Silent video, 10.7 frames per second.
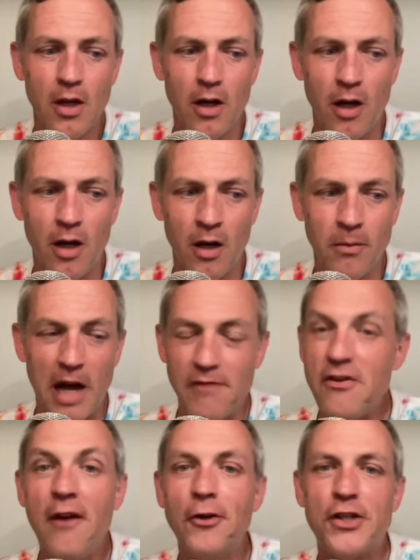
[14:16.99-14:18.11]
Um, I've
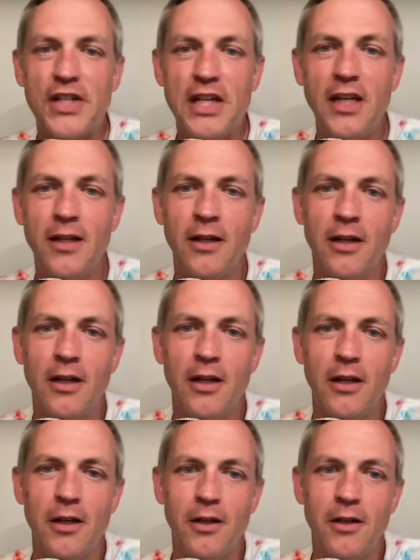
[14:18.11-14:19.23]
never seen
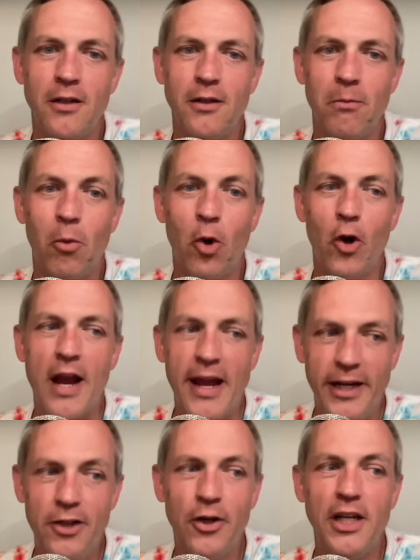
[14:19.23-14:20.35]
more
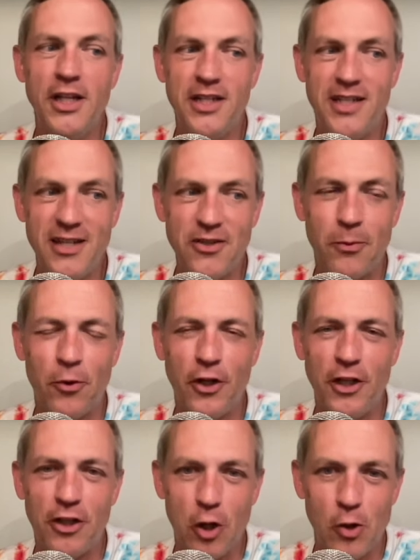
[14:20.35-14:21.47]
angry and
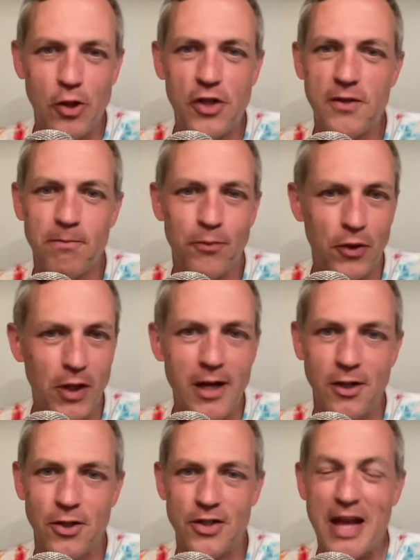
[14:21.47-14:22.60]
disappointed coaches and
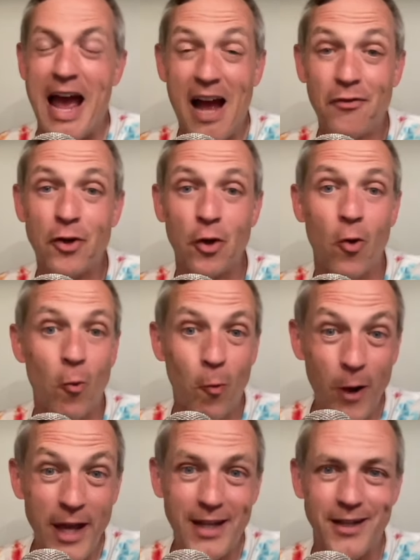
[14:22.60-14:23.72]
players after a
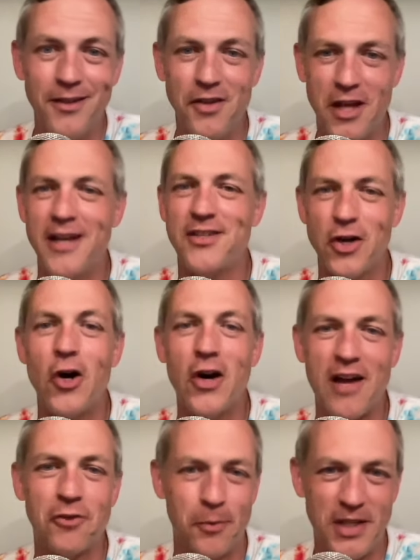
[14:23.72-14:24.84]
win than I saw
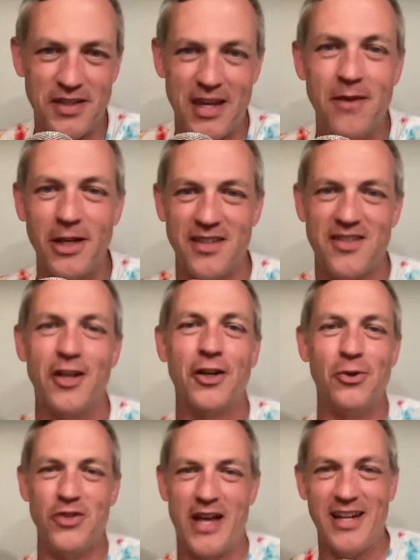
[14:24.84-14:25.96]
after Pitt's game against
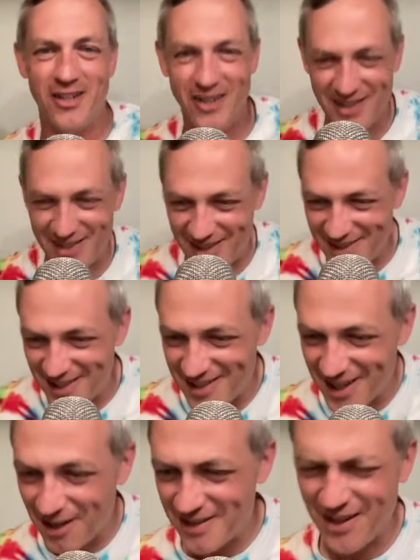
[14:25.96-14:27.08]
Syracuse that year. That
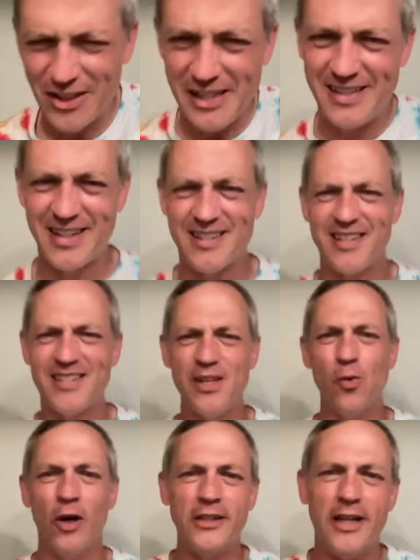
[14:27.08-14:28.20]
76
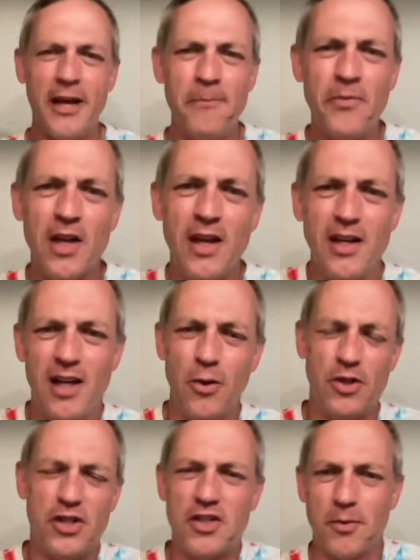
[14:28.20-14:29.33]
61 game, it
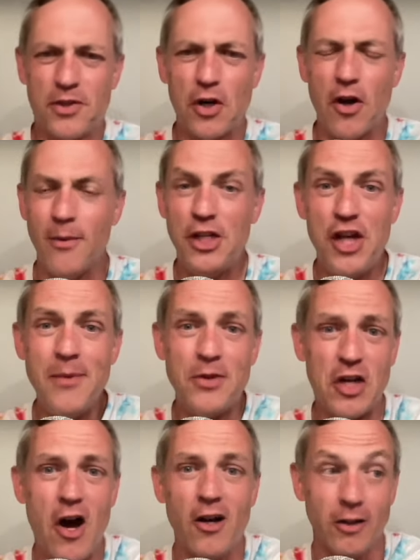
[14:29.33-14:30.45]
was just absurd. I mean, James
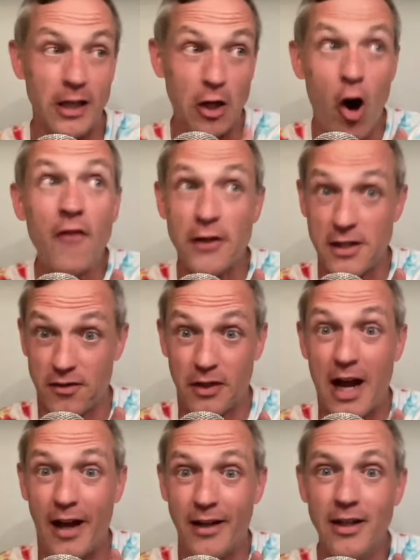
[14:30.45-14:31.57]
Conner, like an offensive
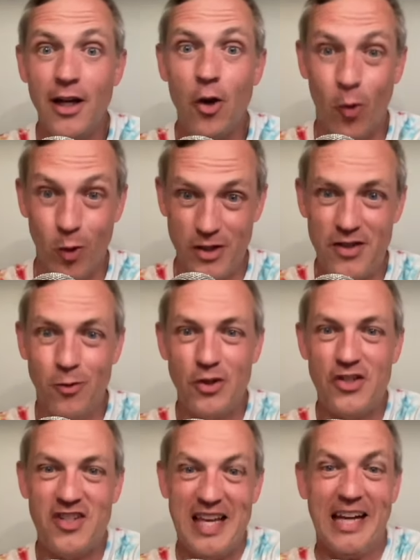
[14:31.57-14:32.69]
guy, was was
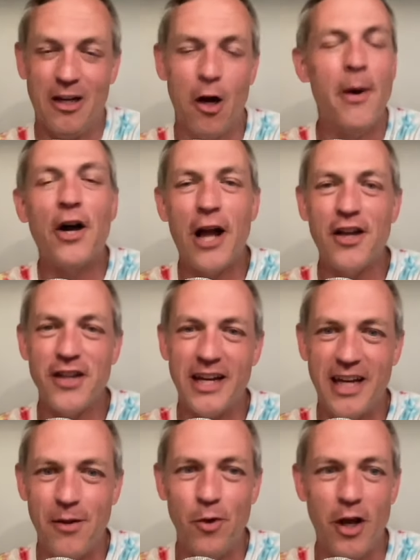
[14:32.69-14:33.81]
sick about how that
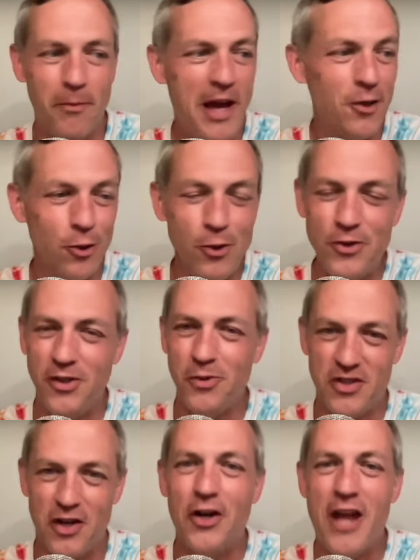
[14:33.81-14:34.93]
game went. Pat Narduzzi
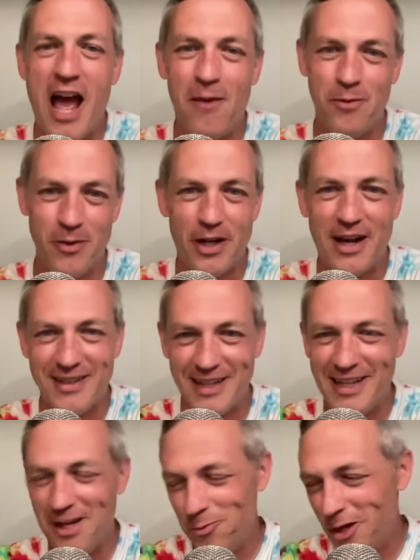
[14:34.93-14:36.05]
was unhappy about how that
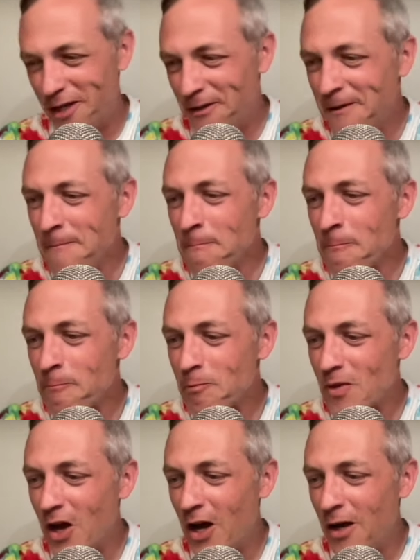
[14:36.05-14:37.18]
game went.
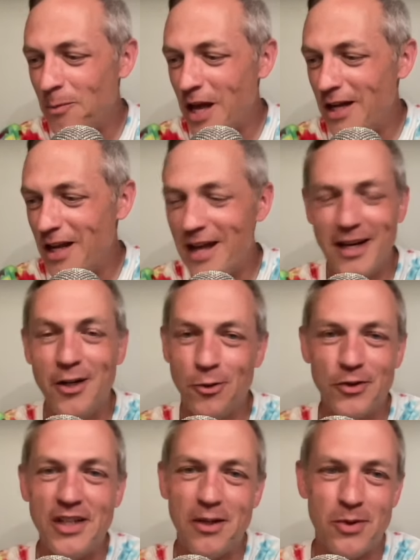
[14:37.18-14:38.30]
Um, and, and, I don't
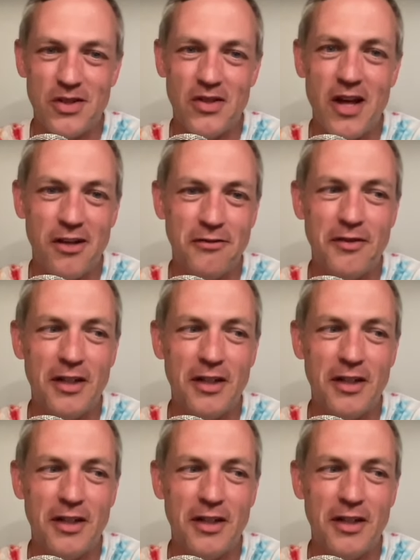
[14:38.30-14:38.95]
think there was a lot of.